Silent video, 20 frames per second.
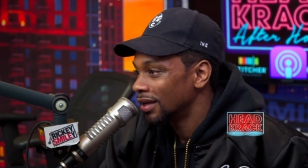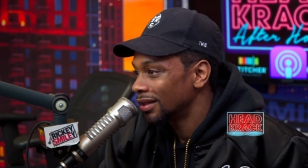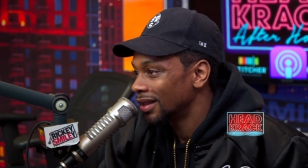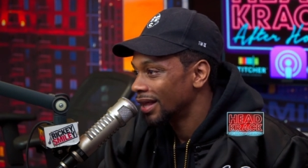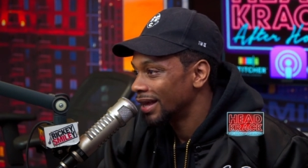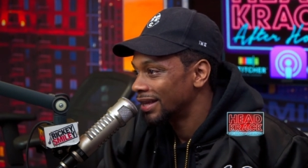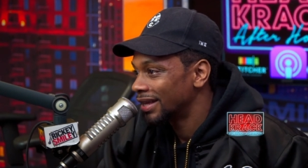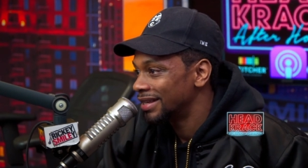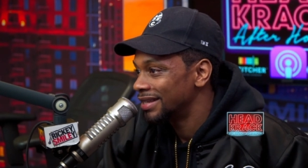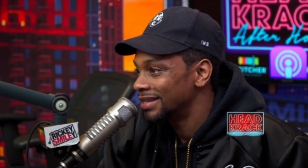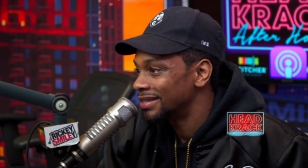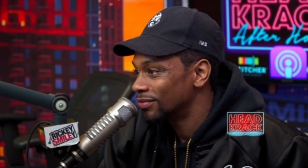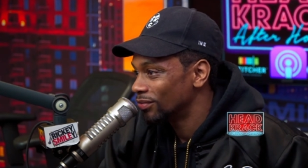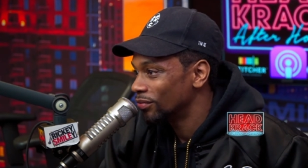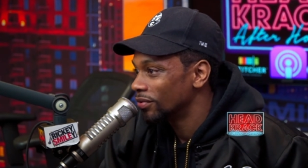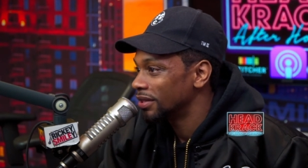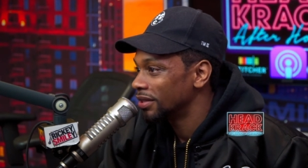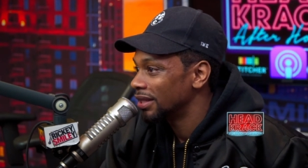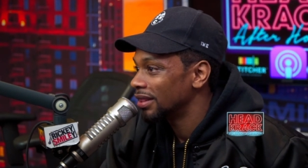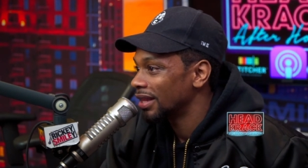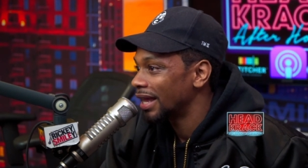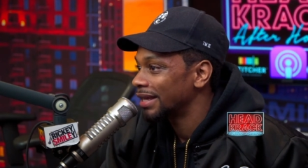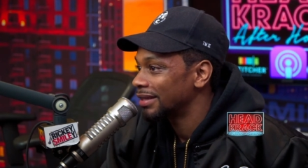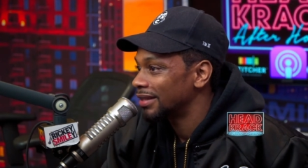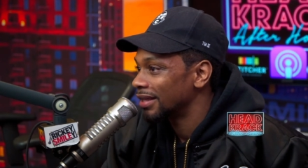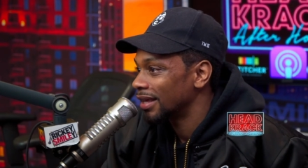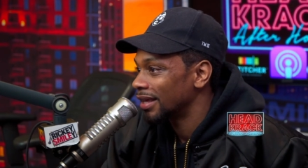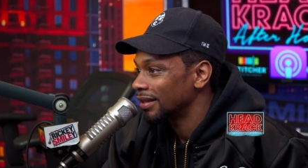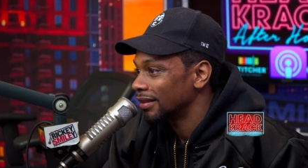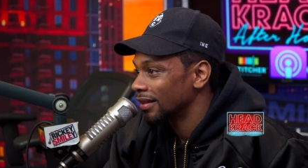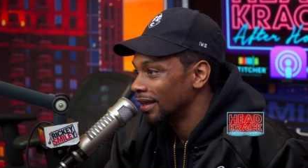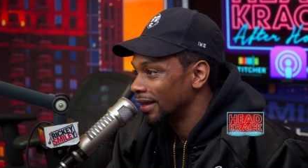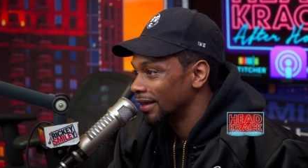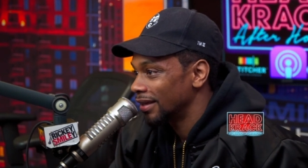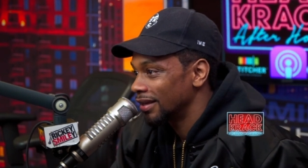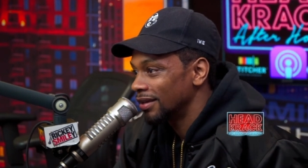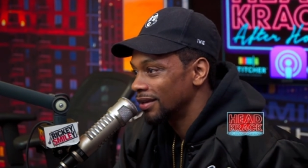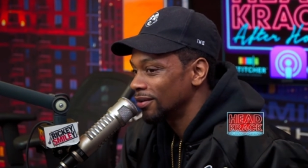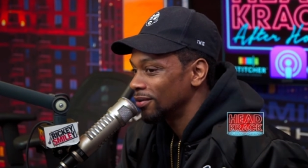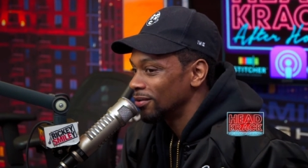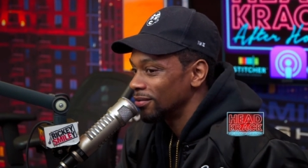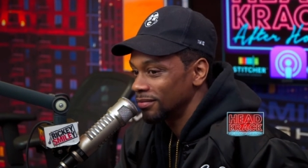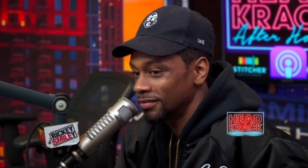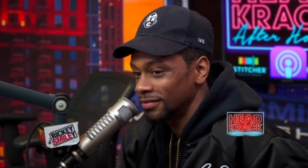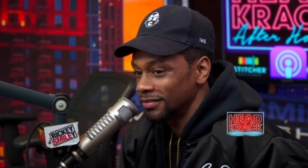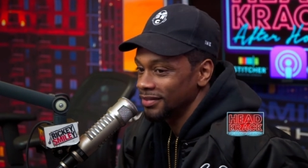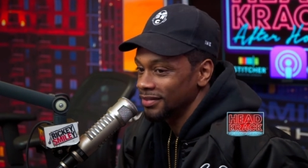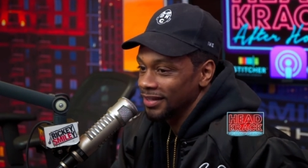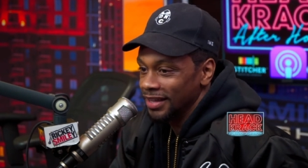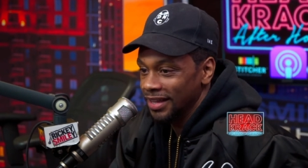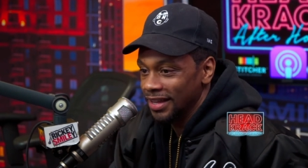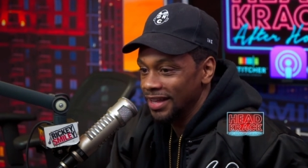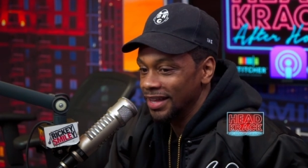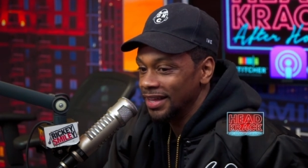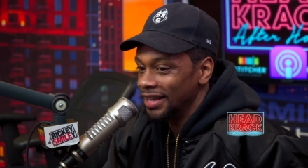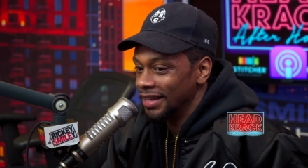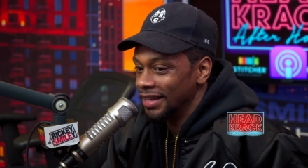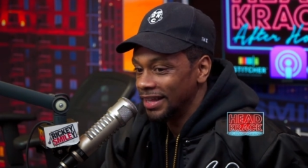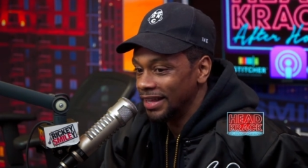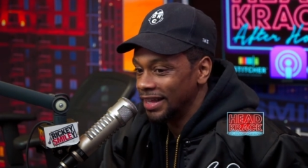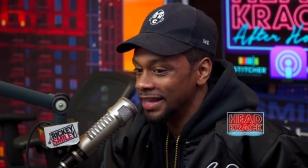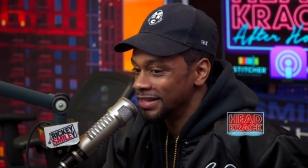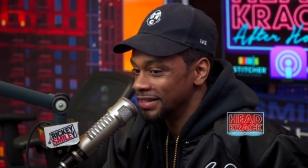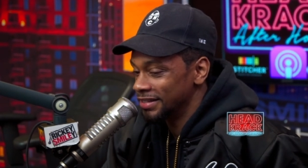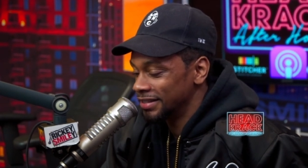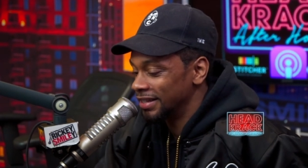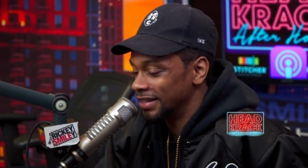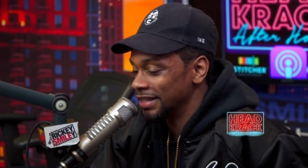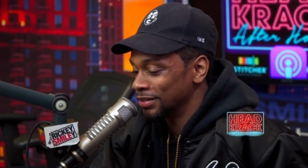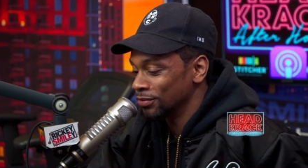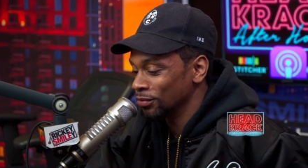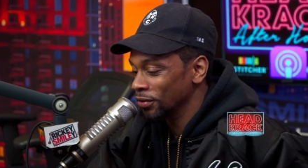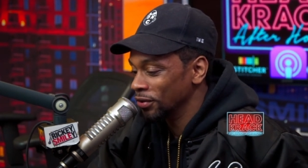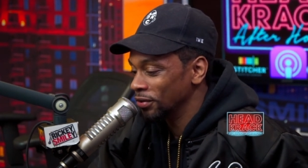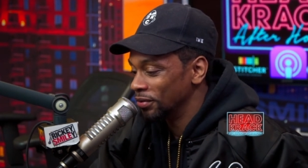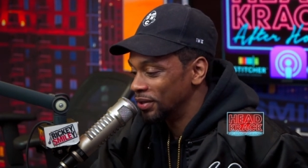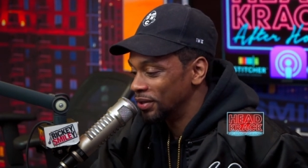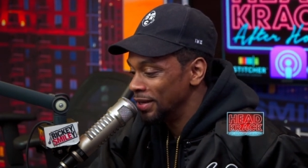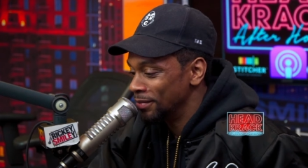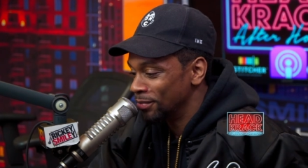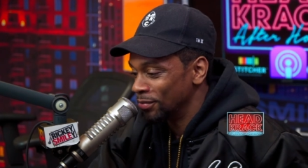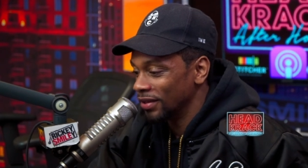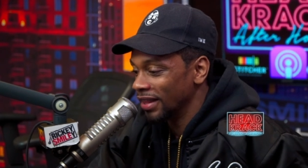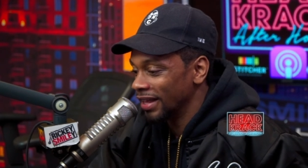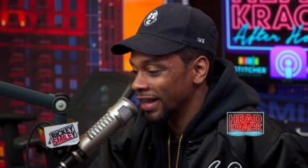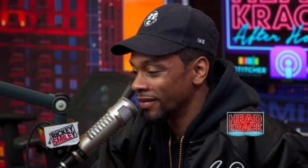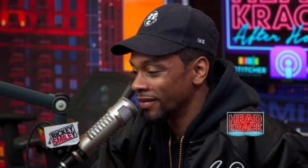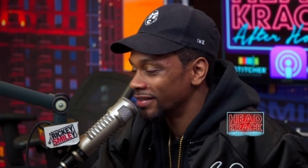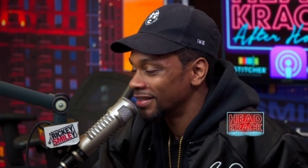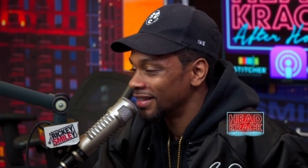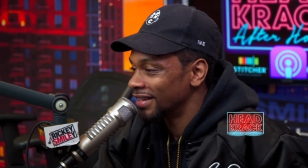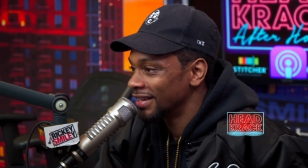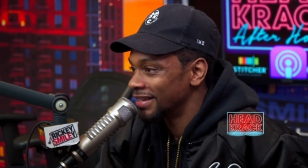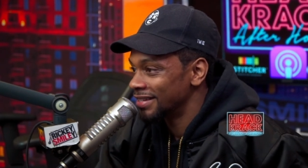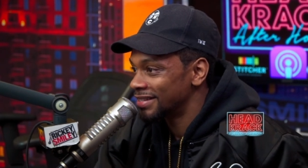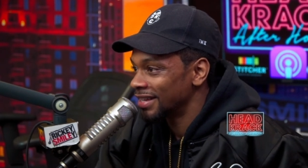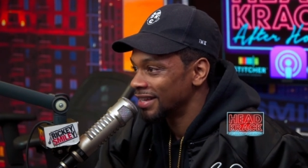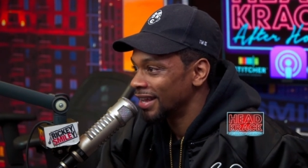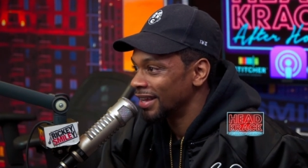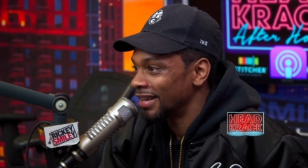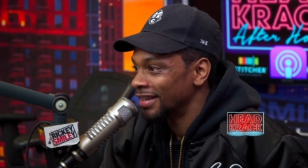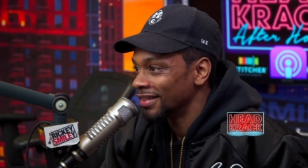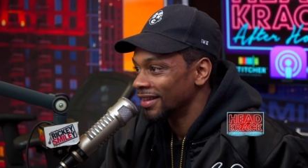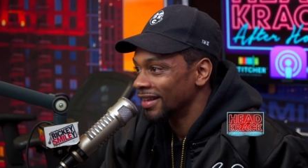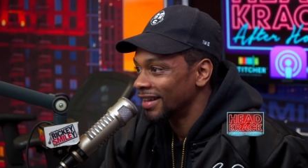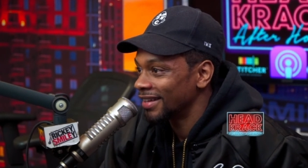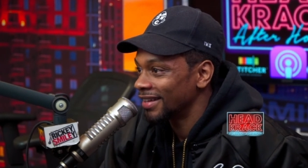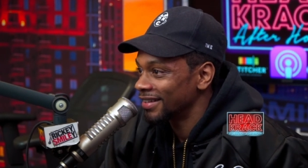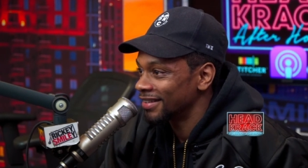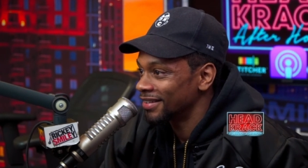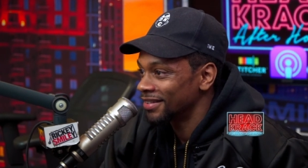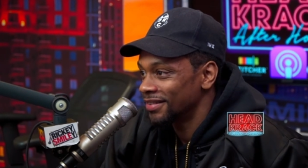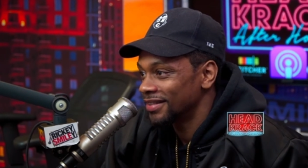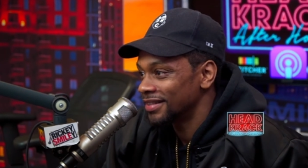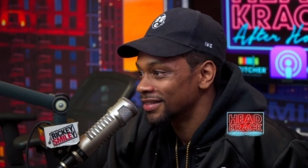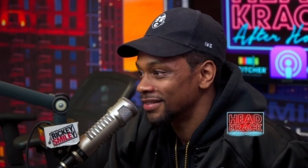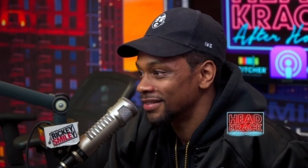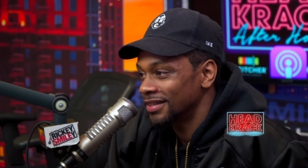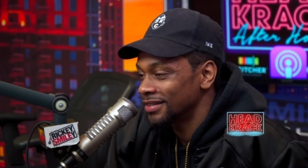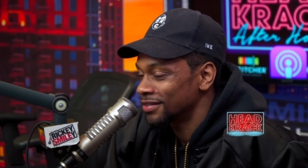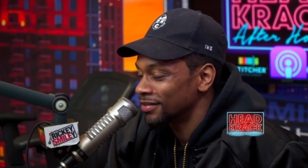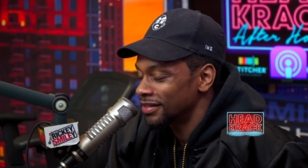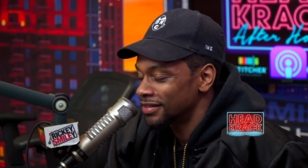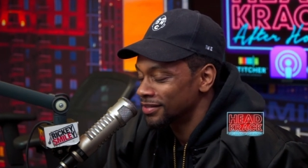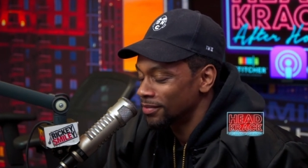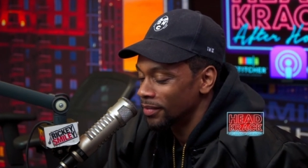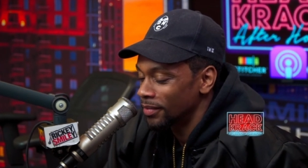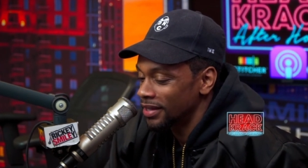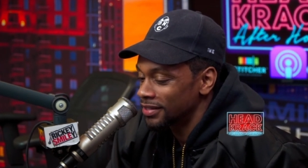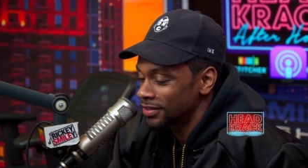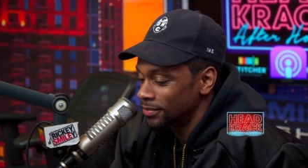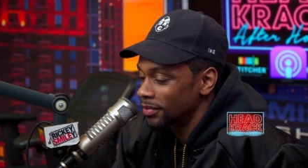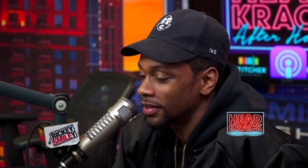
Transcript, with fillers: Like he's really like that. Like he'll, he just gets real deep with like everything he's saying. Like it's it's, it's amazing.